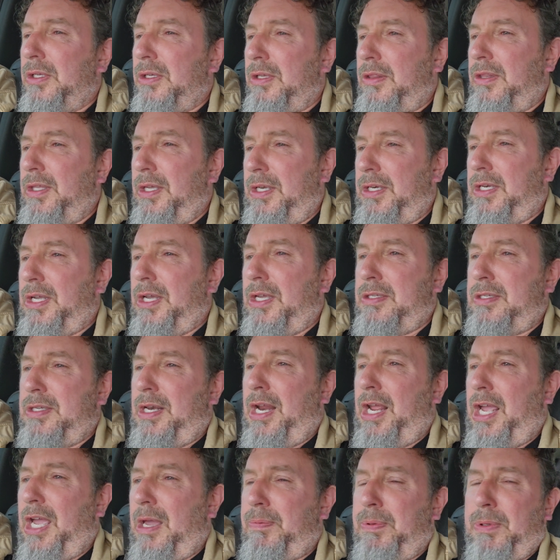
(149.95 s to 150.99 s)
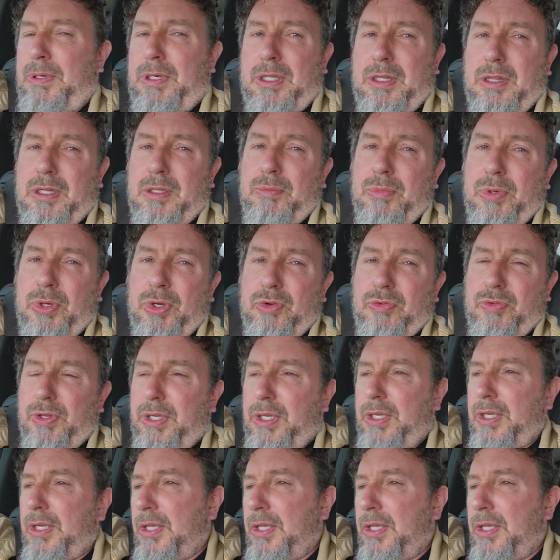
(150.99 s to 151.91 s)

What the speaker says: that doesn't happen in the movie.